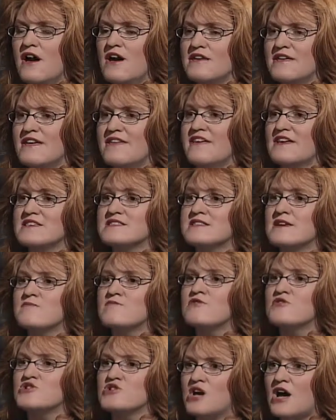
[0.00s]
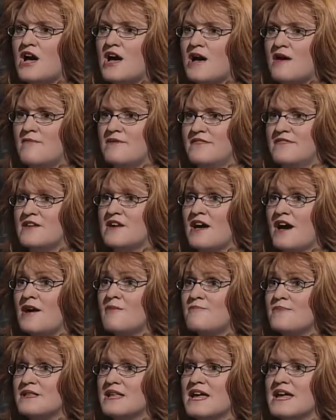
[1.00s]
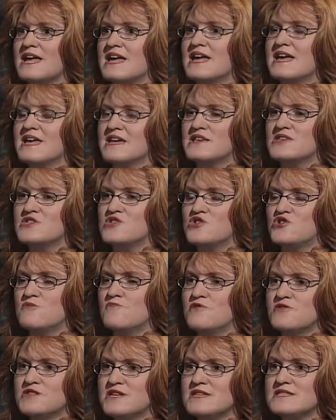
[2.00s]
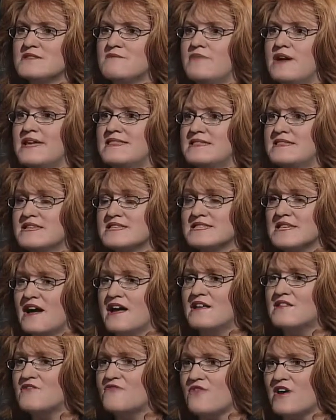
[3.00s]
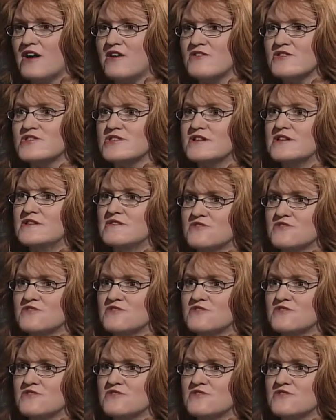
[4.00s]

get a summer job in a company is to participate in the science fairs.